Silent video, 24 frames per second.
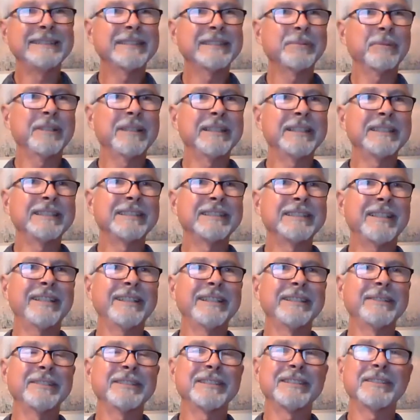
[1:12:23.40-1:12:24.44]
just wanted to share
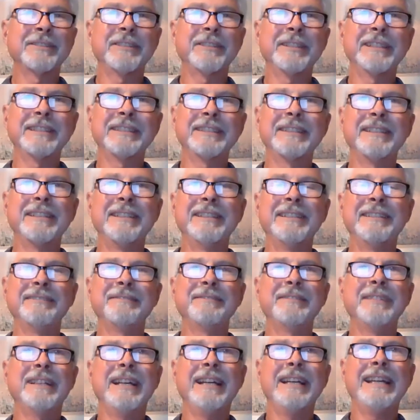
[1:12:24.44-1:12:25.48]
you a story
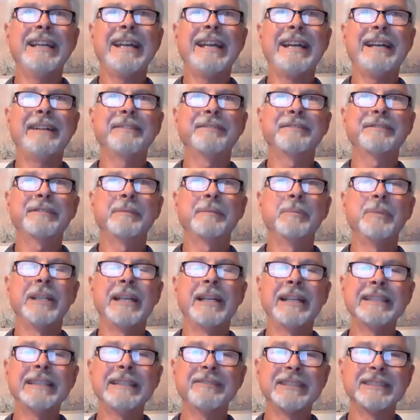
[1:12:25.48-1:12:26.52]
I have from when
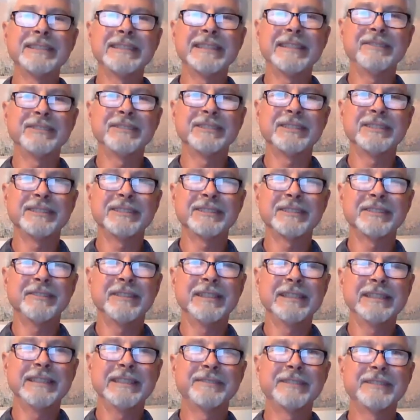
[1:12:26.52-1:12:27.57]
I lived in San Francisco.
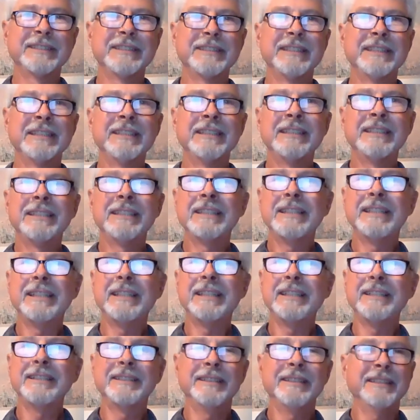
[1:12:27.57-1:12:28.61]
I lived
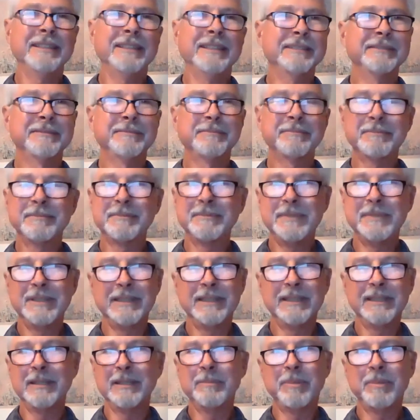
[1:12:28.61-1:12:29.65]
in uh, a
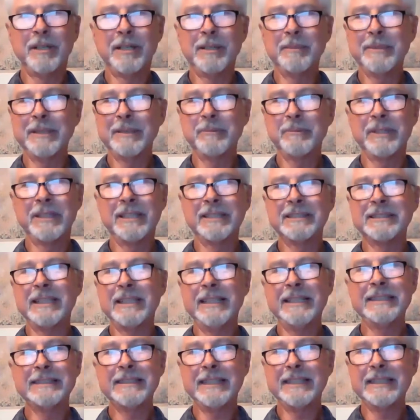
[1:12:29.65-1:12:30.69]
little apartment with a
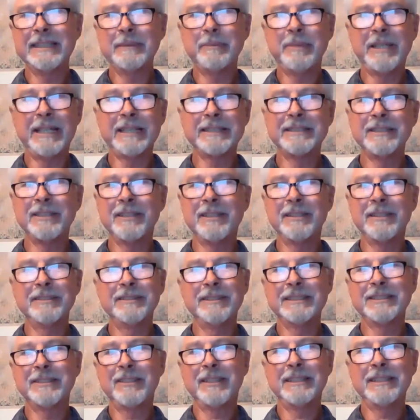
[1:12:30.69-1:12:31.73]
tiny, tiny backyard, and
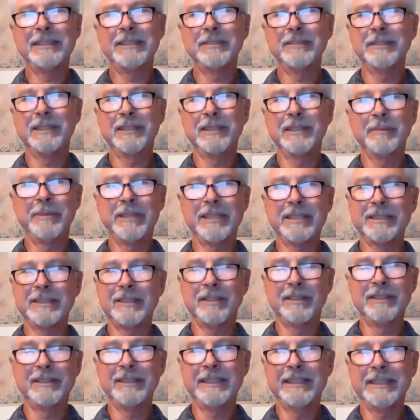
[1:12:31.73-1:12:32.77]
I tried to do a little bit of
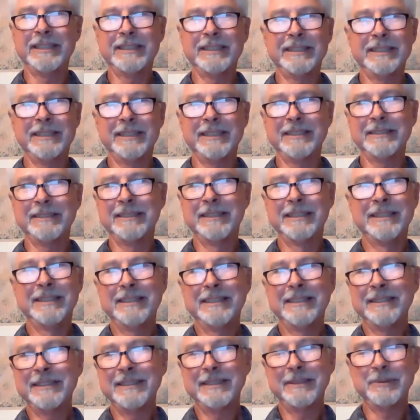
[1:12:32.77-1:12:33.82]
gardening, and I
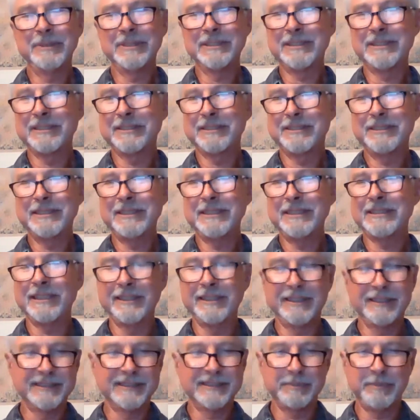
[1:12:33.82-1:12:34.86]
there was just a
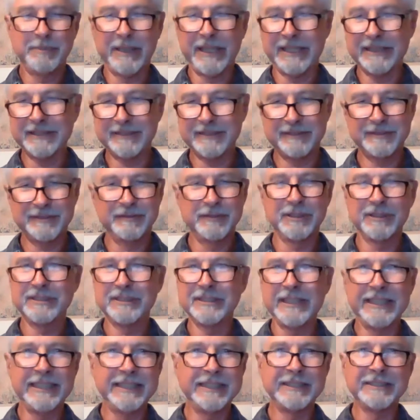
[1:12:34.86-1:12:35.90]
little space, it's real
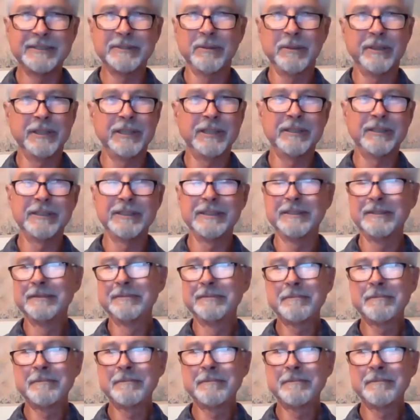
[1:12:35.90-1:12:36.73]
sandy soil, and